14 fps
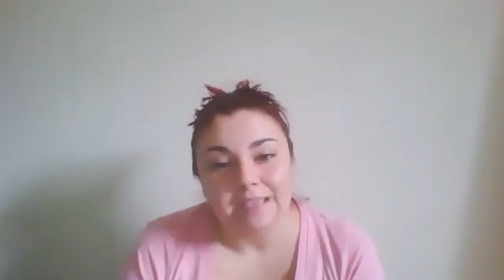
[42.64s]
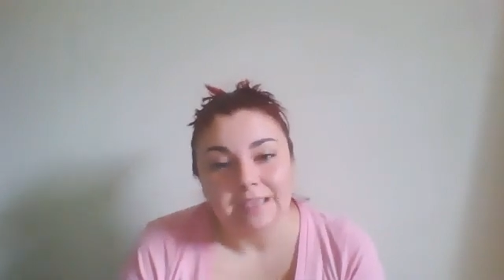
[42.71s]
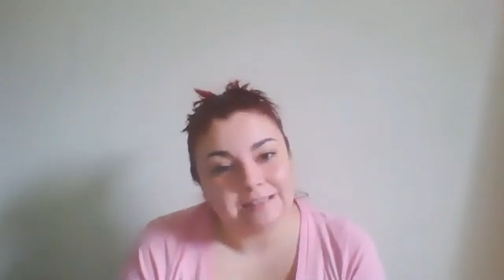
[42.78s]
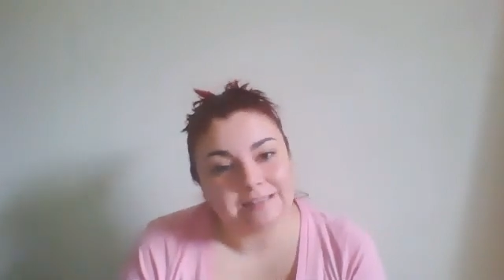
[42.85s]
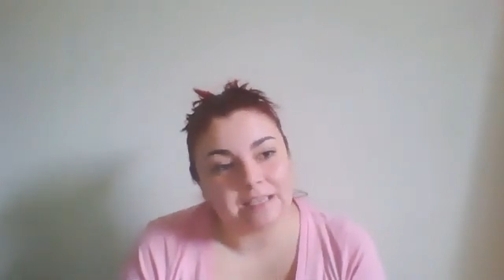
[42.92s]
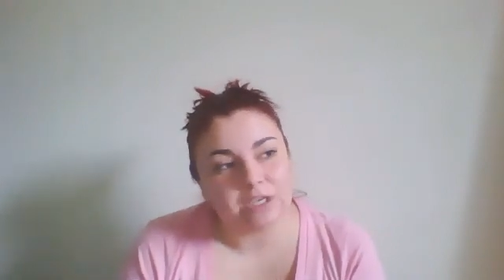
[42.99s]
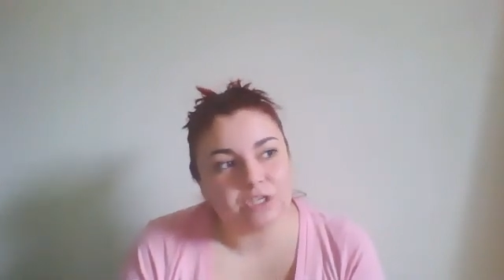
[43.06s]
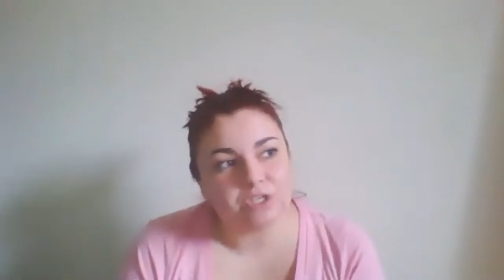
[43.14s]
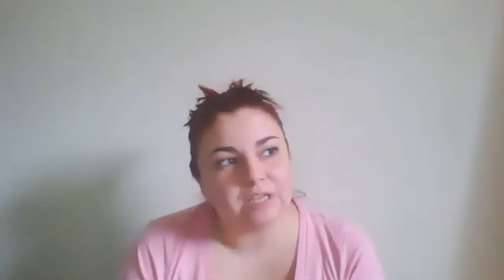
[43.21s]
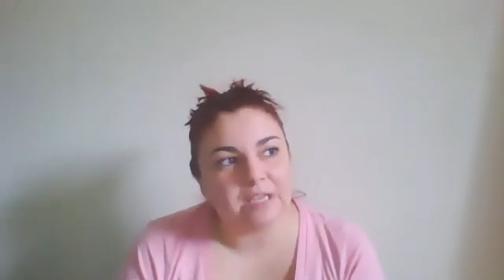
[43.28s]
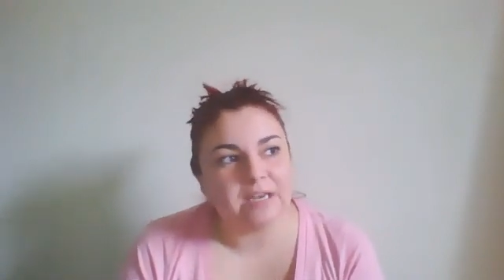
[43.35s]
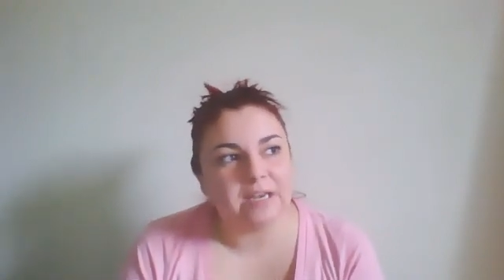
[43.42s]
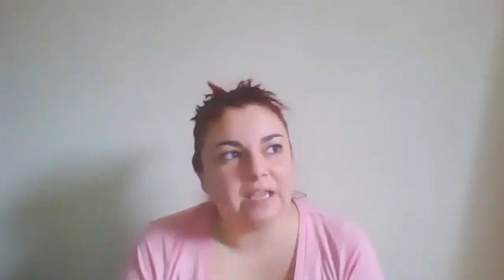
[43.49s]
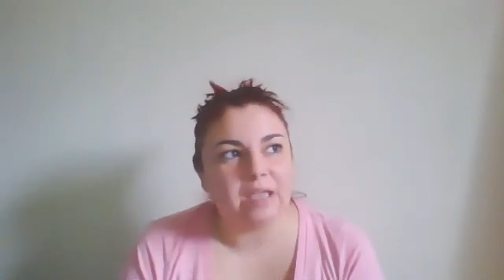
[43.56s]
It's like
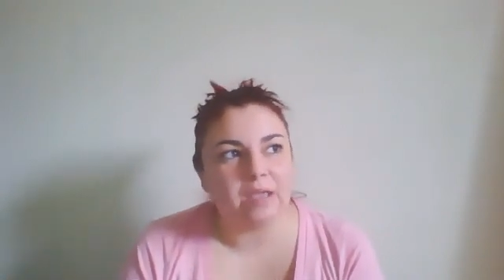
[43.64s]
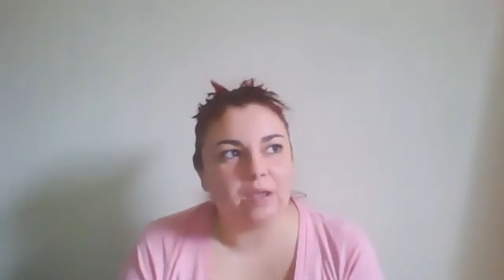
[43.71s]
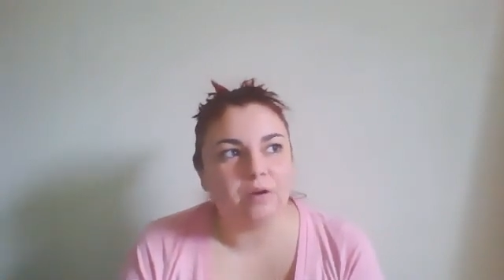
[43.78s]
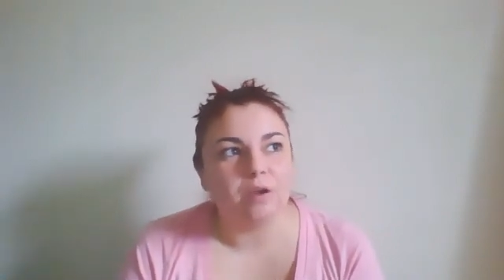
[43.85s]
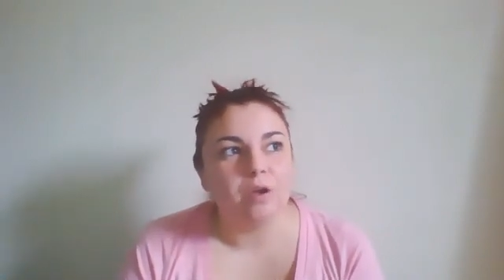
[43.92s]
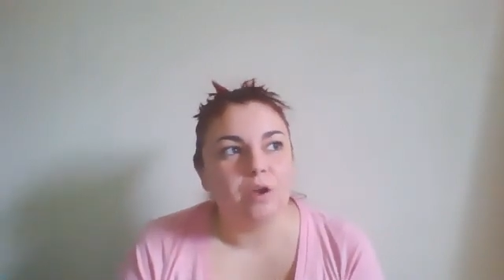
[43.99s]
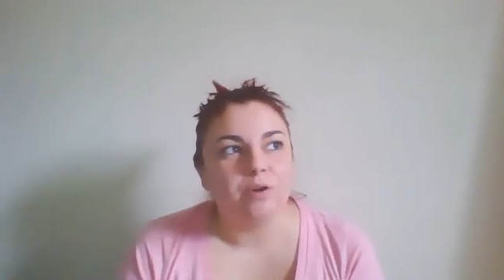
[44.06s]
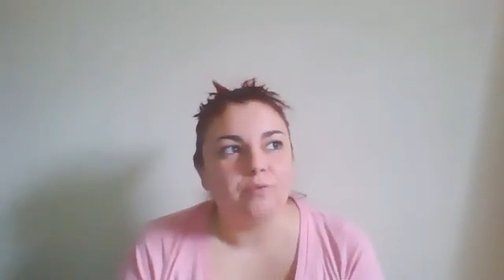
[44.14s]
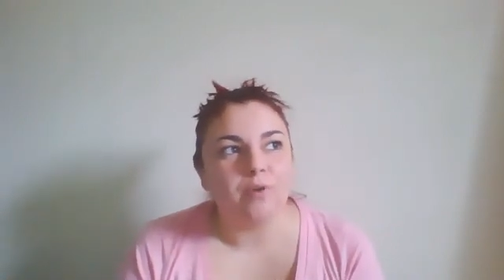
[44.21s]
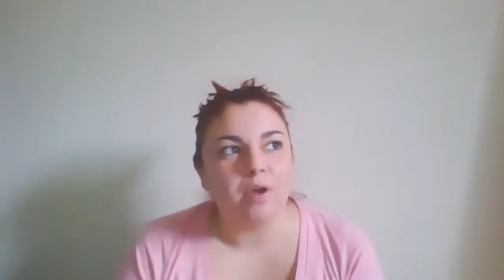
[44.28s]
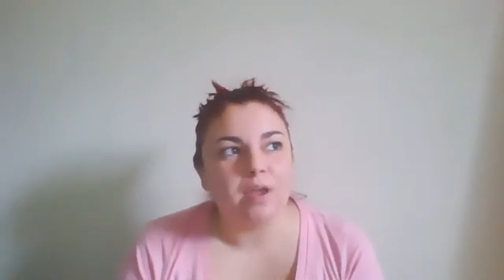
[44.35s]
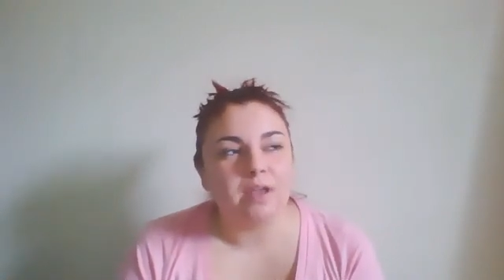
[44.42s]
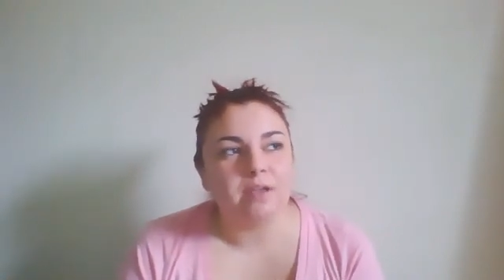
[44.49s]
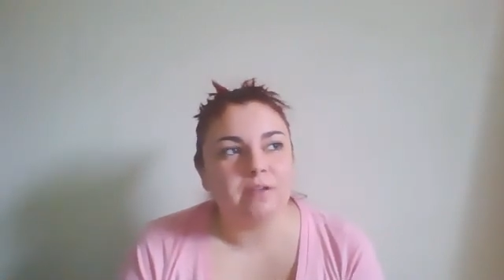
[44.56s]
standing in
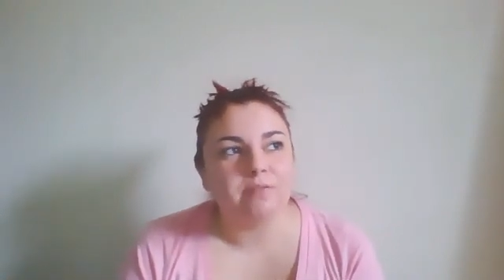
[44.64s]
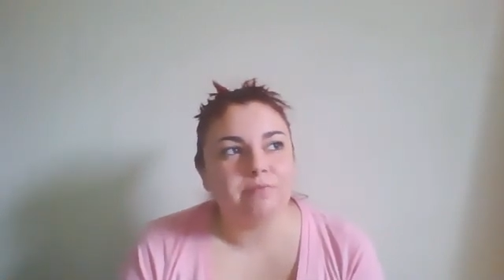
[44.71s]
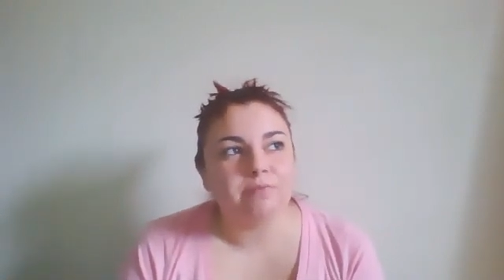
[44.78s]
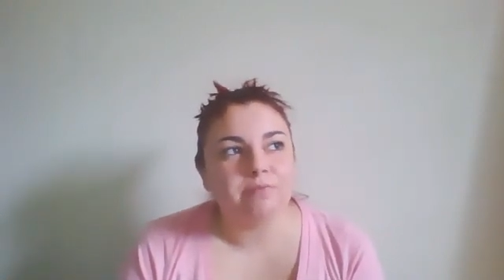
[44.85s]
front of